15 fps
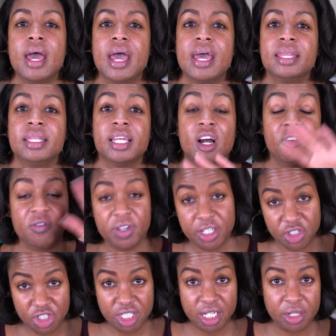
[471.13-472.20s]
and then I'll
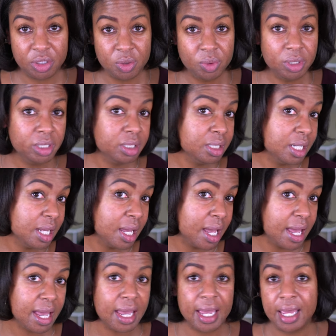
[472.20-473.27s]
finish the other one,
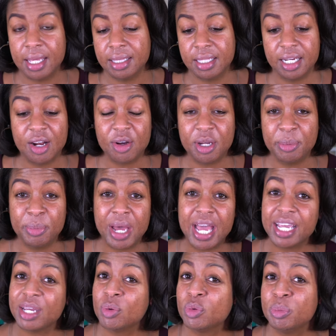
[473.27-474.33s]
and then I'll come
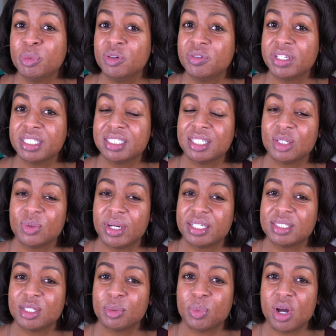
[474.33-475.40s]
back and we'll move into the
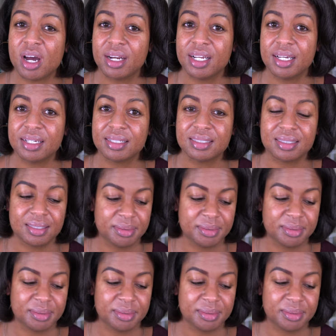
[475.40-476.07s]
rest of the products.